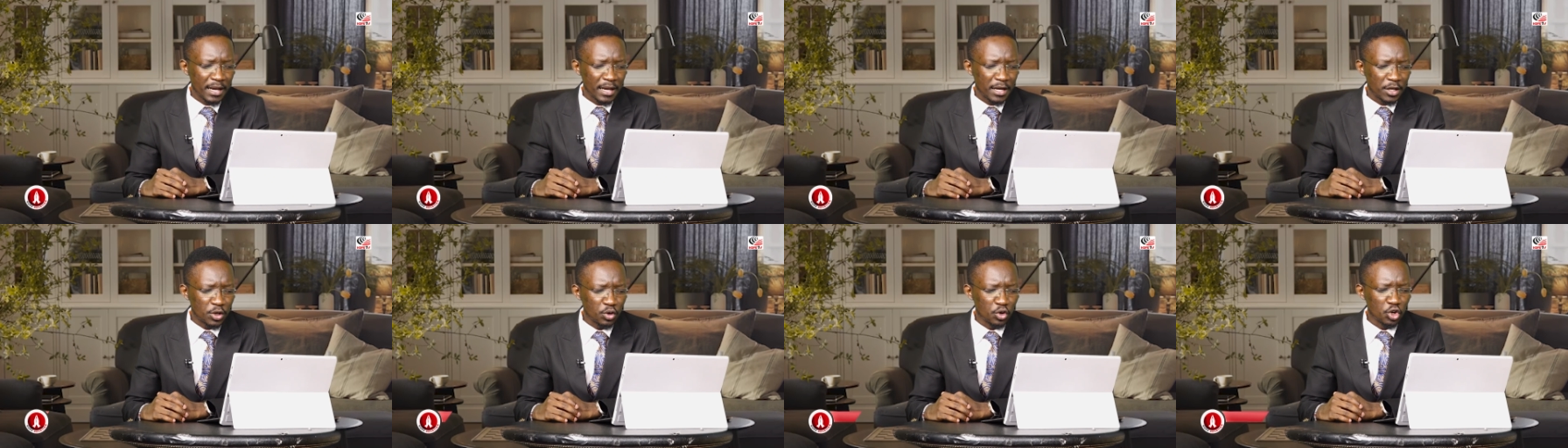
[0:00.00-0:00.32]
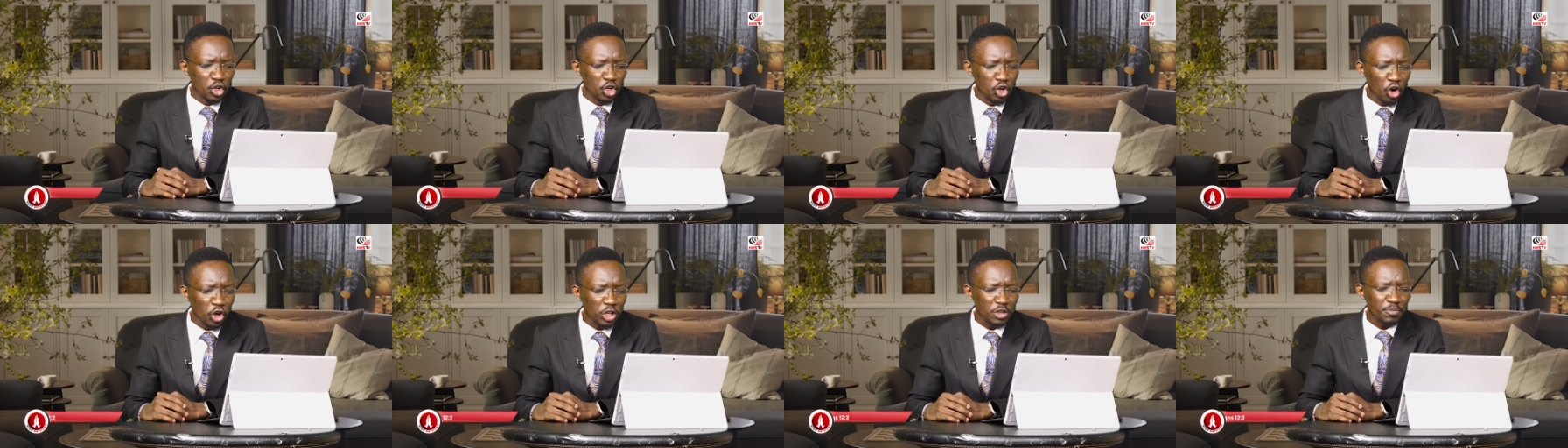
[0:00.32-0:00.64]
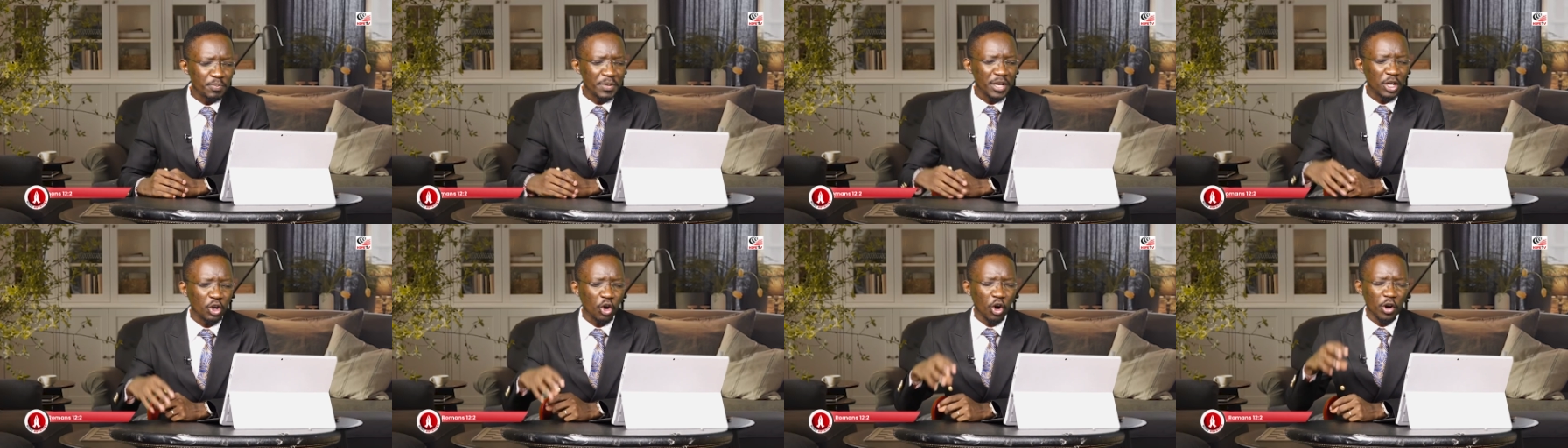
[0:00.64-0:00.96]
do
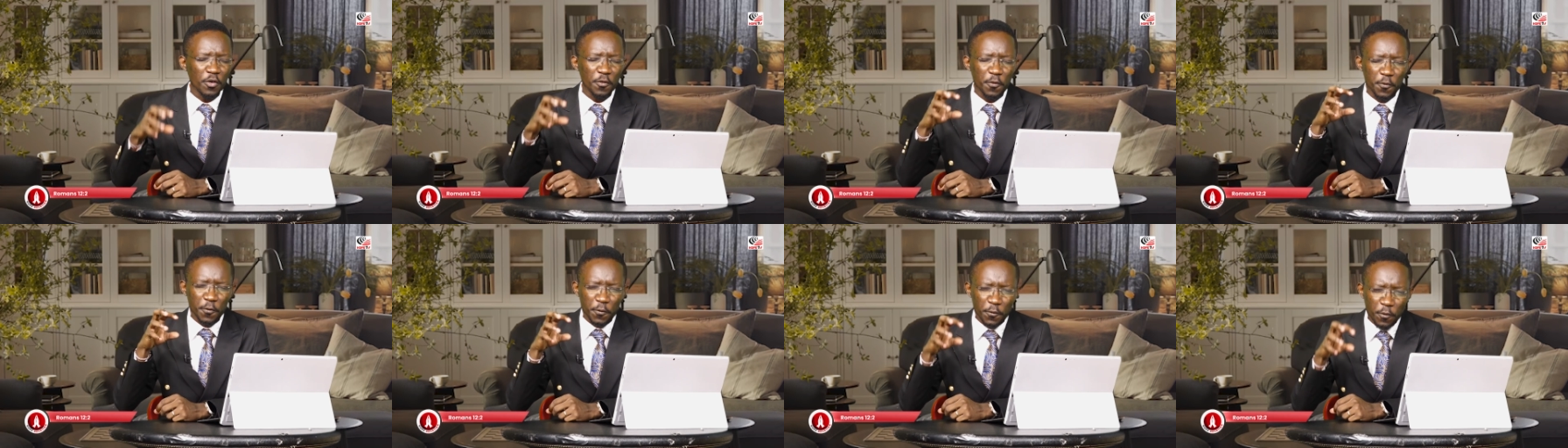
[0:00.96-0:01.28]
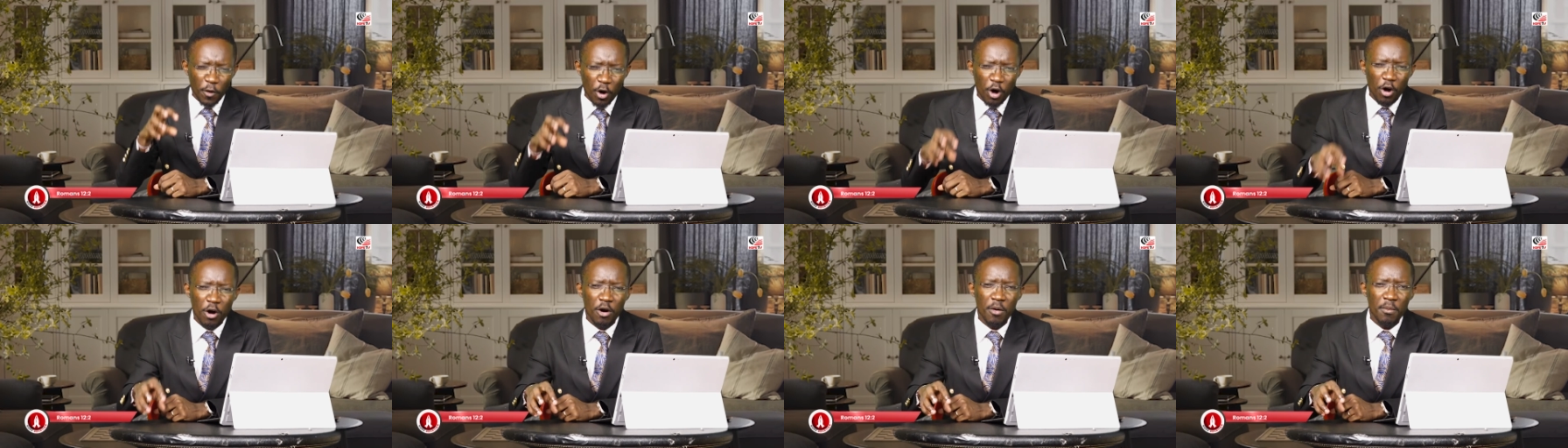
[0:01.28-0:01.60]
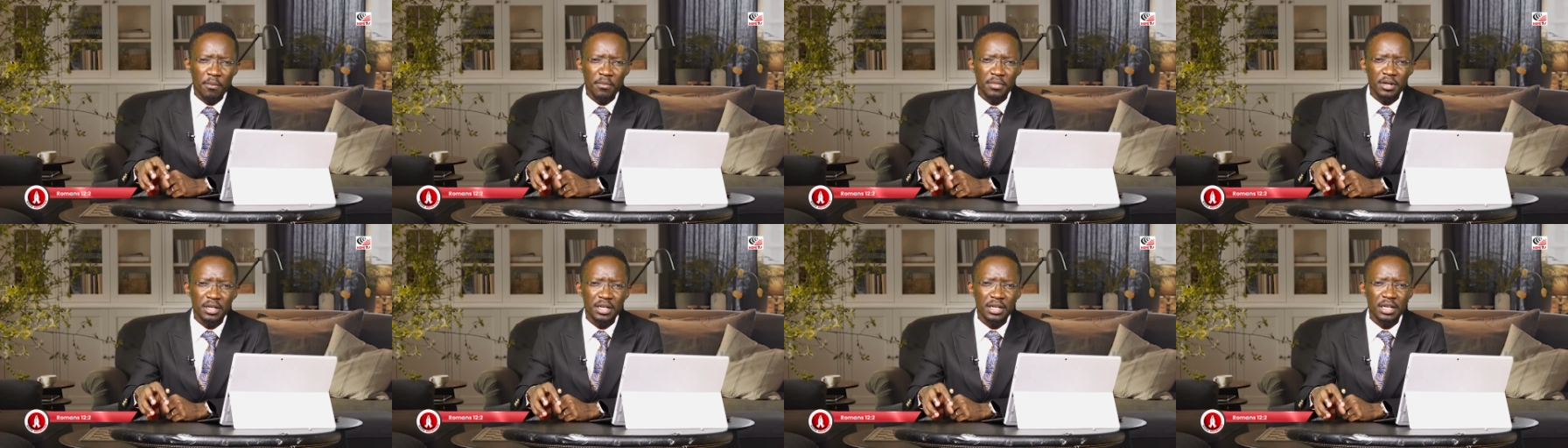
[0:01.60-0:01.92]
not be
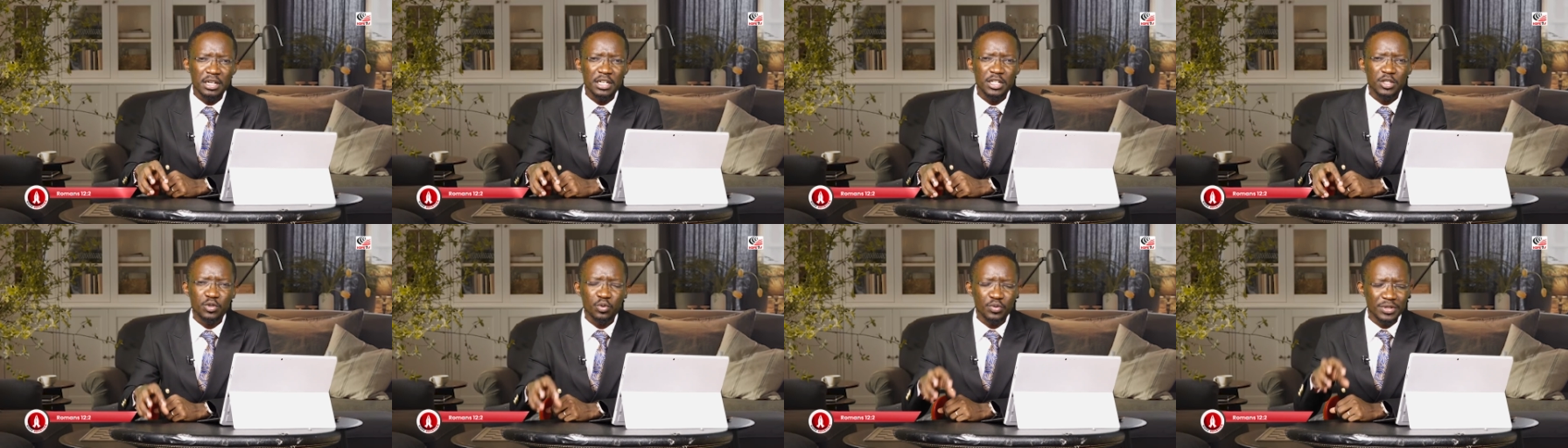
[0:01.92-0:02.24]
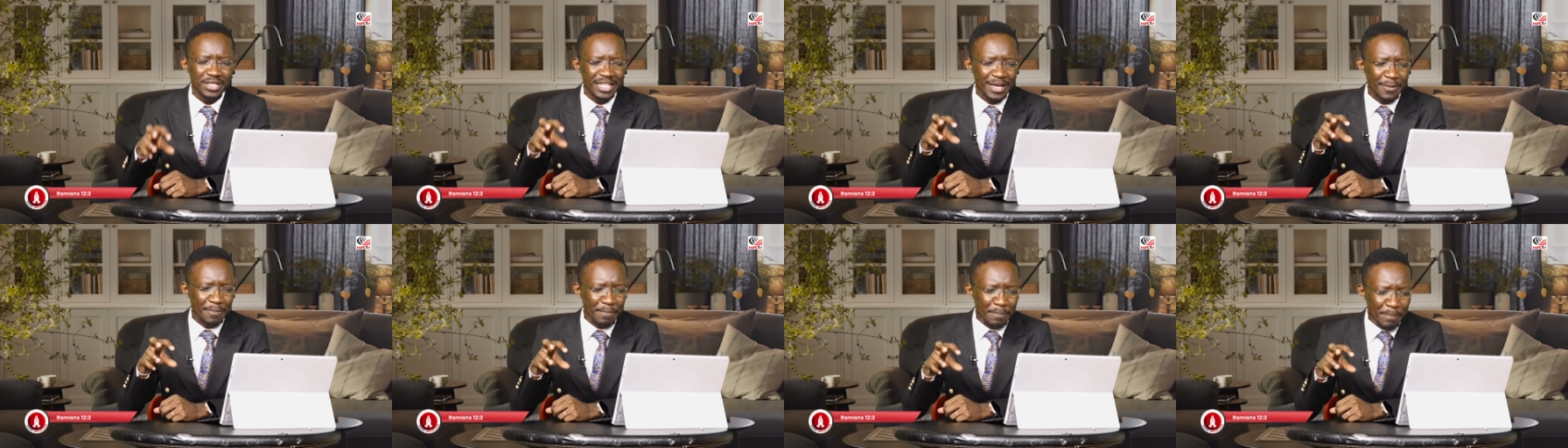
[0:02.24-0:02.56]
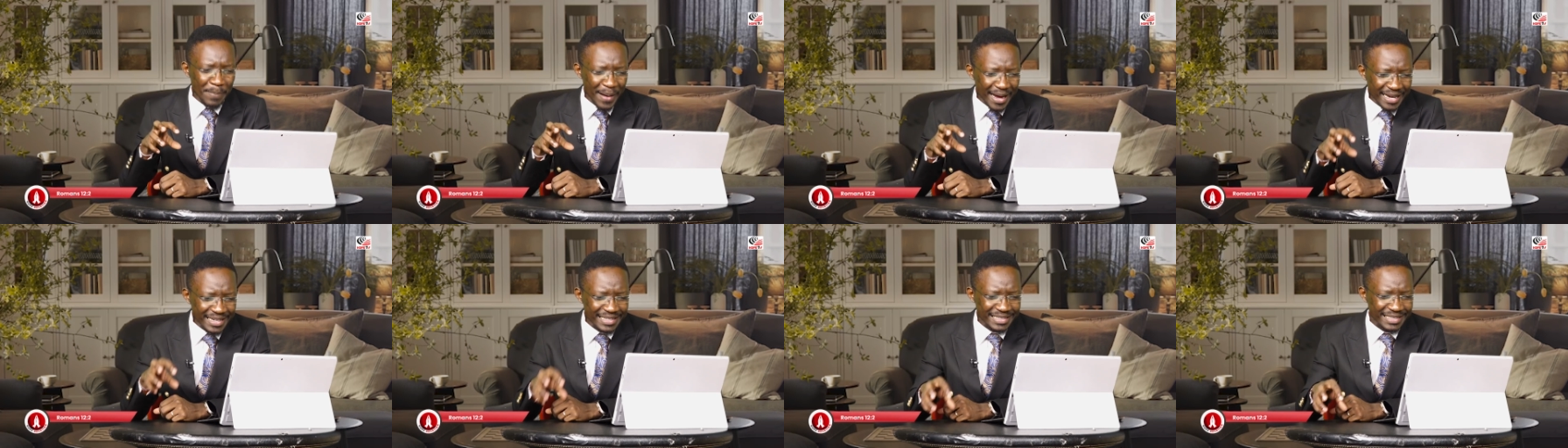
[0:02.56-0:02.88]
conformed to the
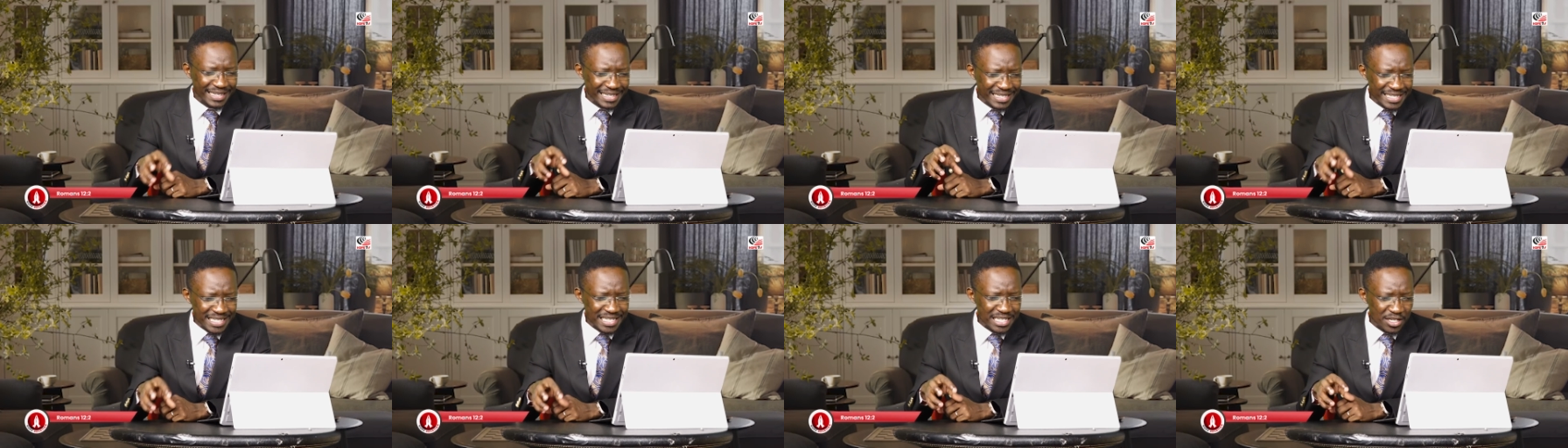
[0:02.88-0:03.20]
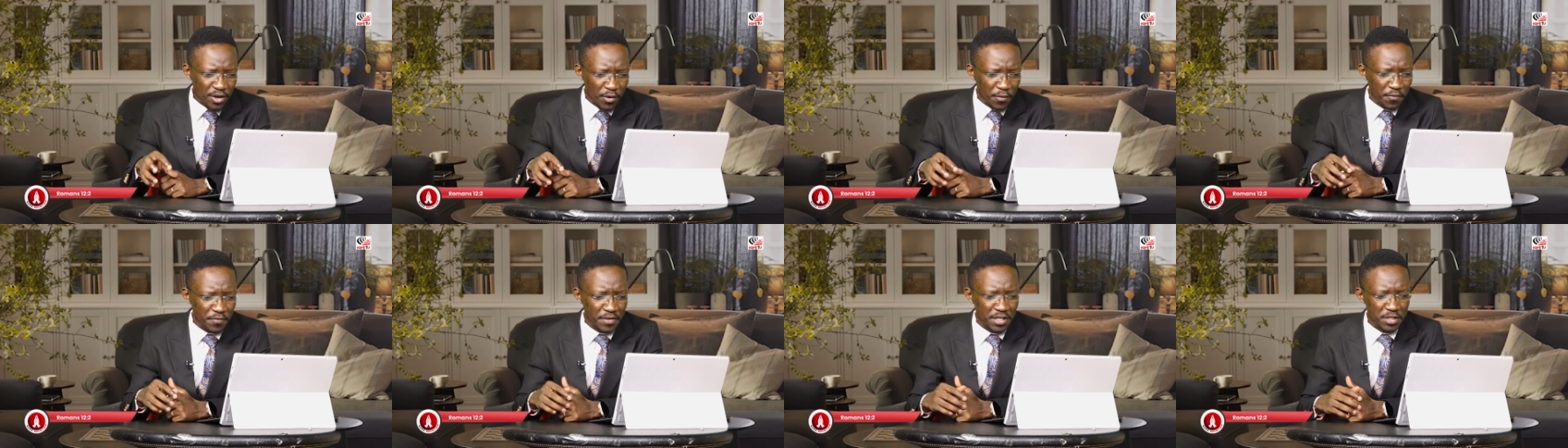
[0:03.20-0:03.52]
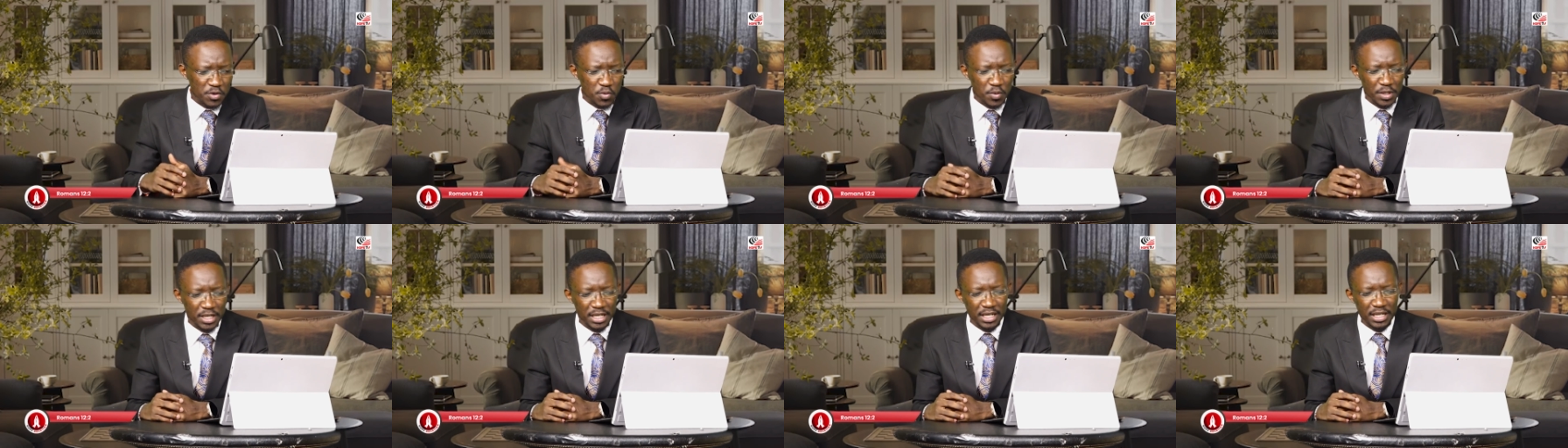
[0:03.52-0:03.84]
patterns of
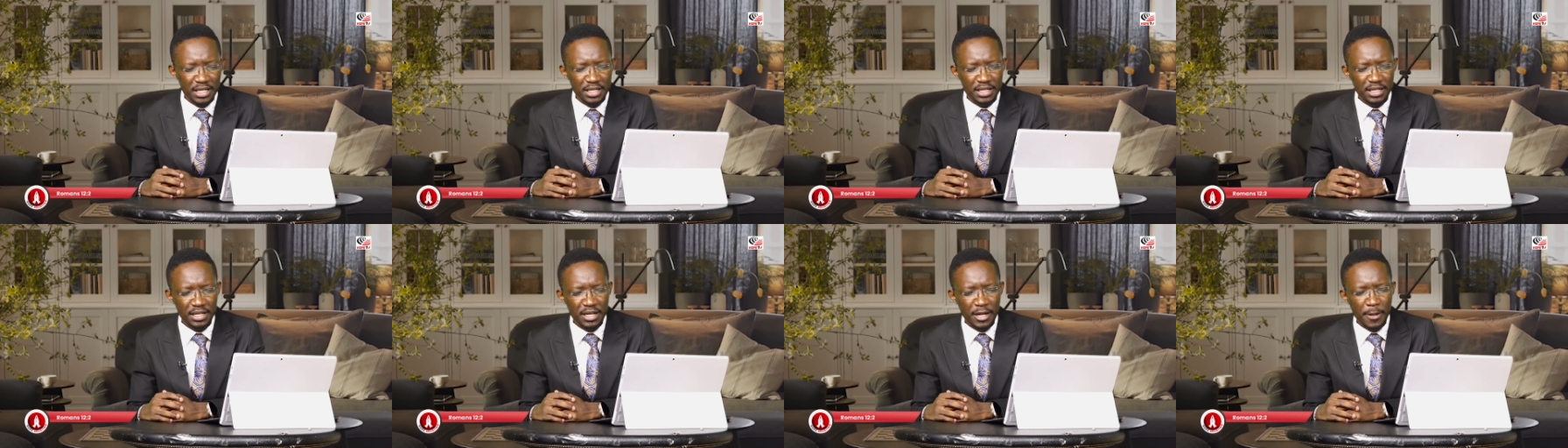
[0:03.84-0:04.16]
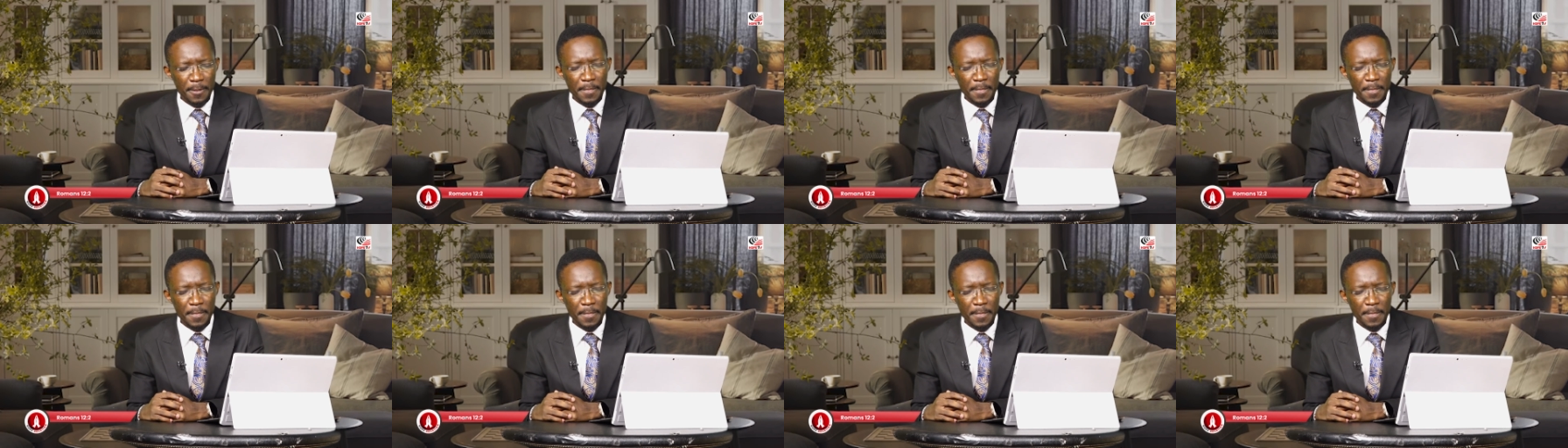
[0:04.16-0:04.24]
this world,